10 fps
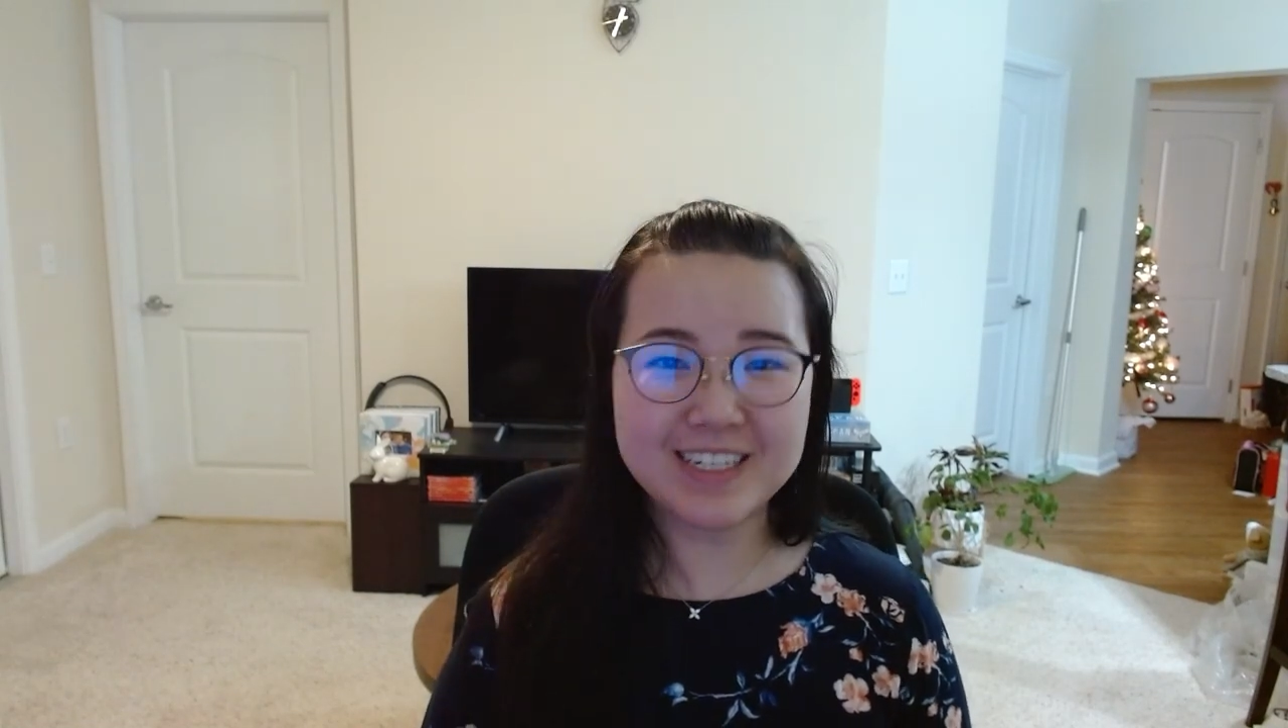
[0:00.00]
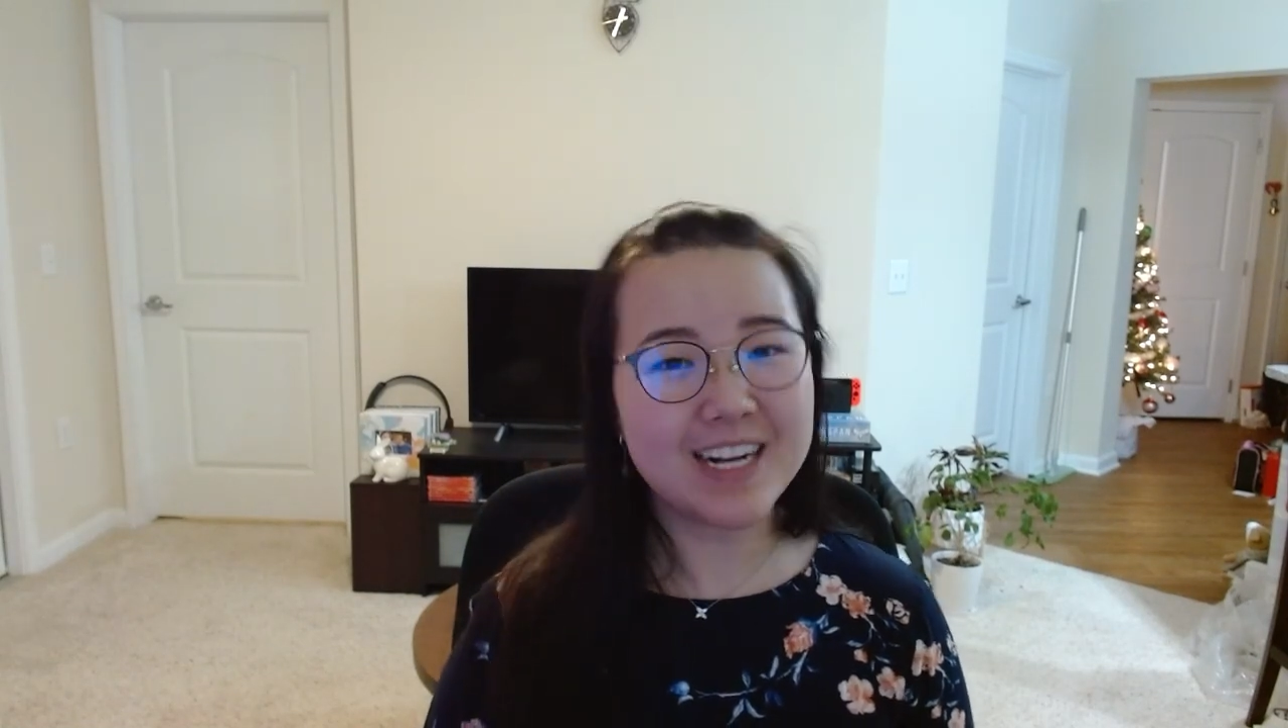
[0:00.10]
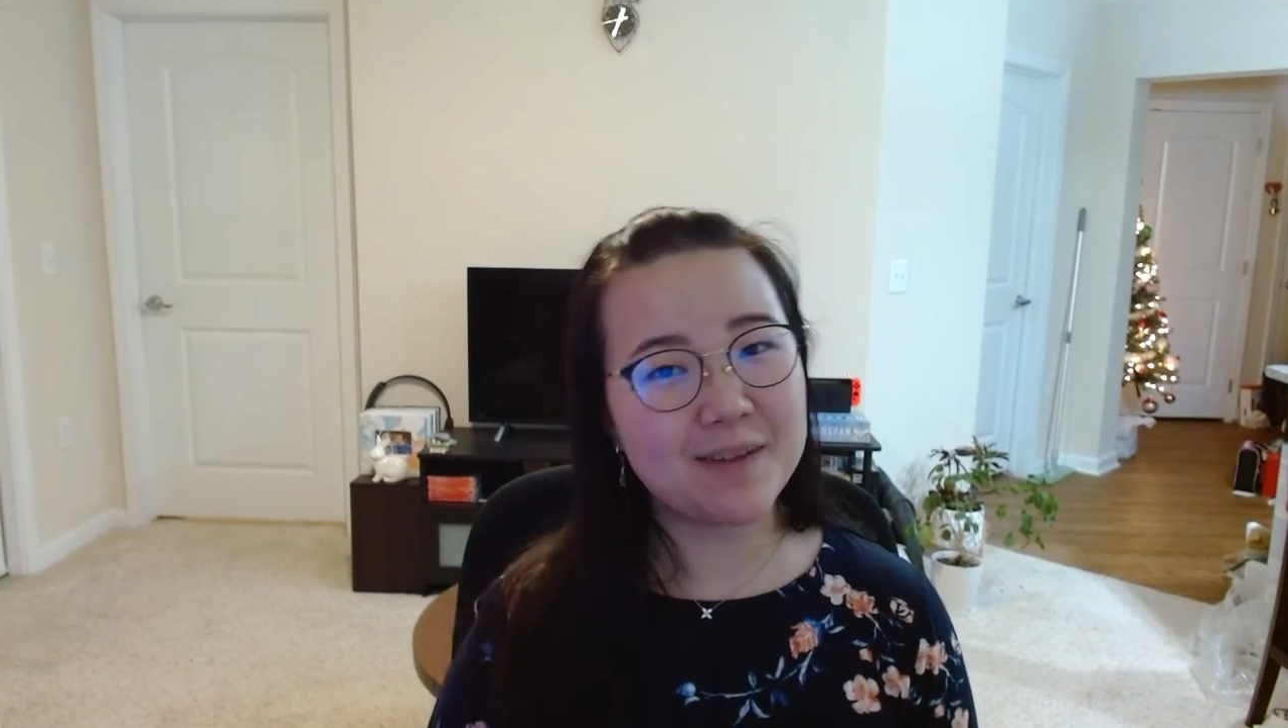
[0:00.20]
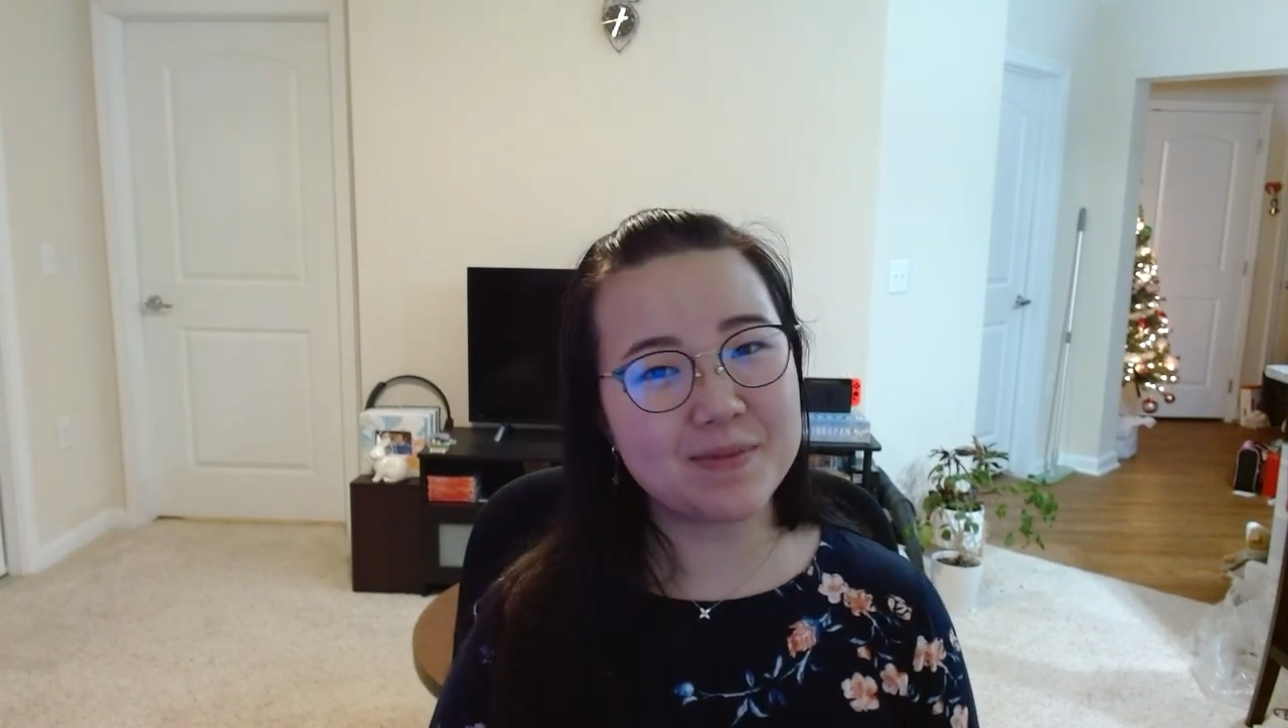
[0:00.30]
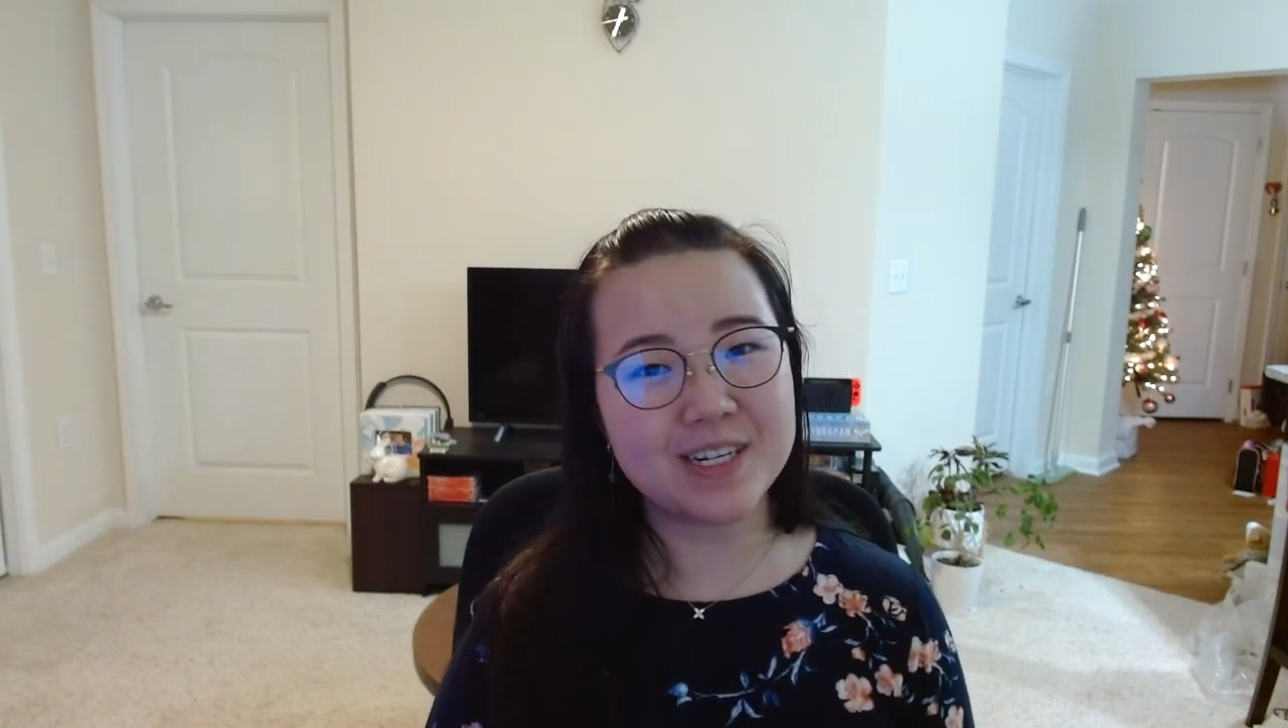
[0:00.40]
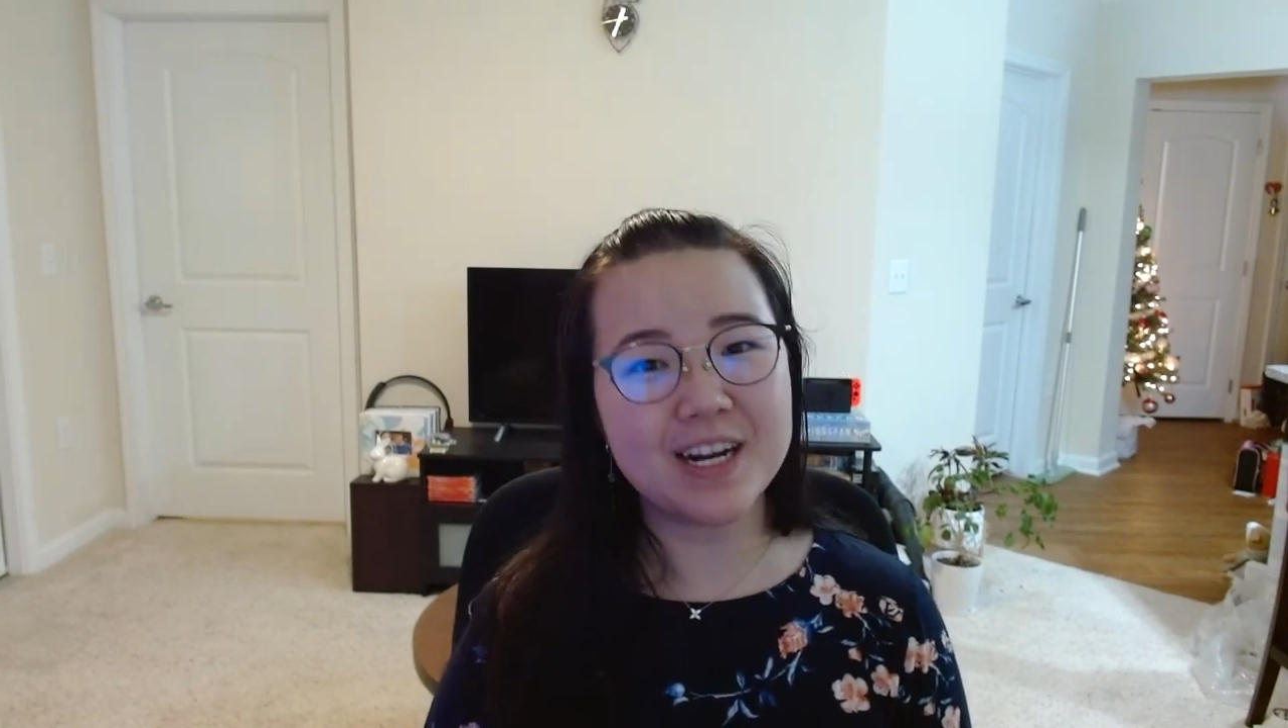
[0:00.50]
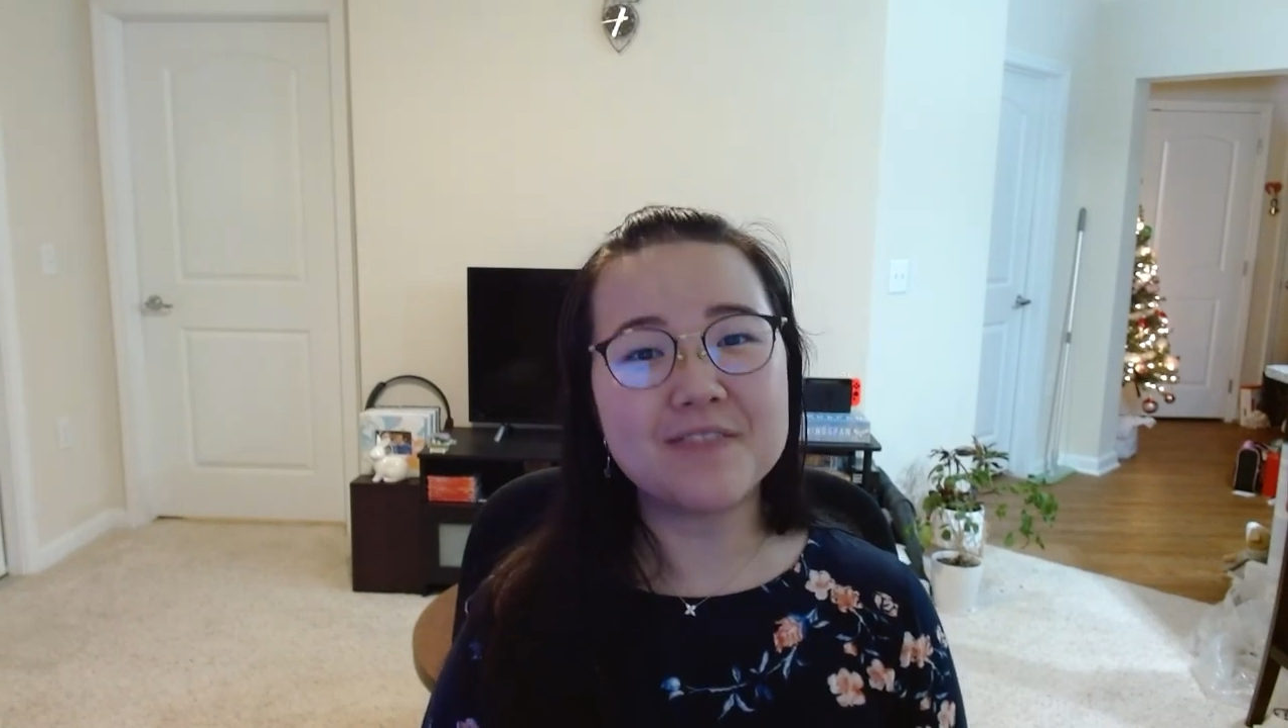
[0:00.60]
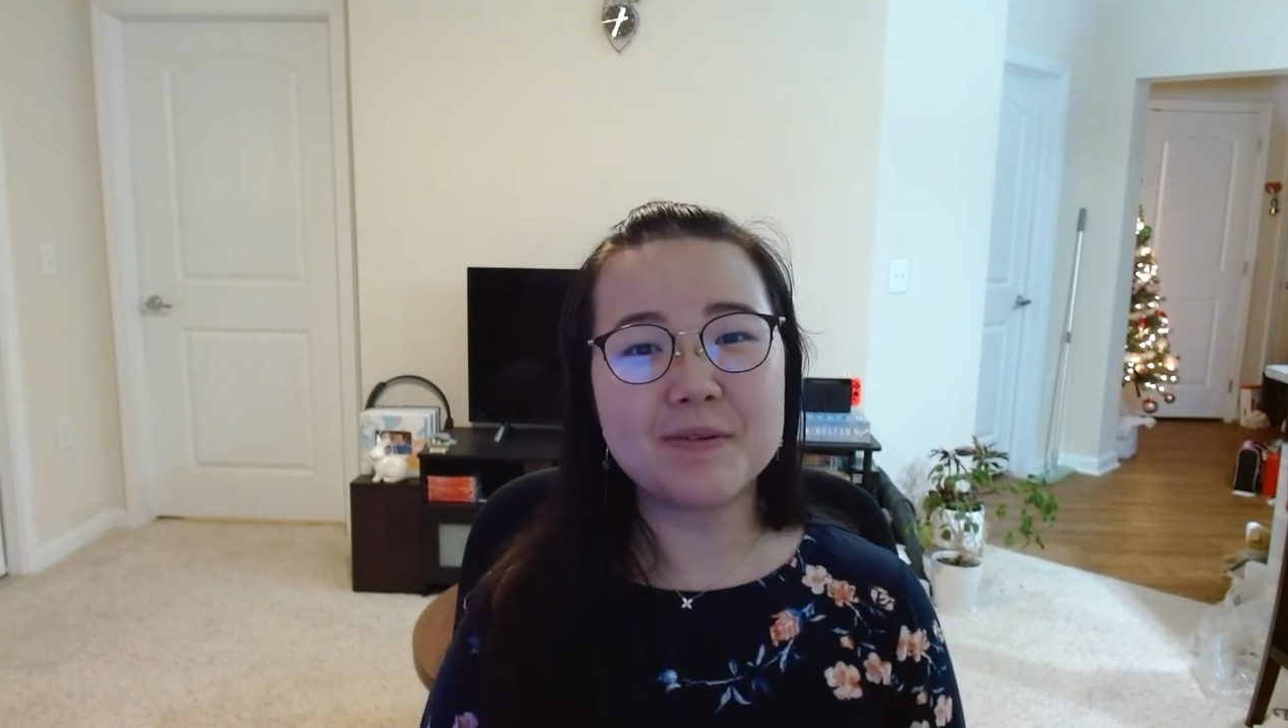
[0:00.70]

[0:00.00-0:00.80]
chapter of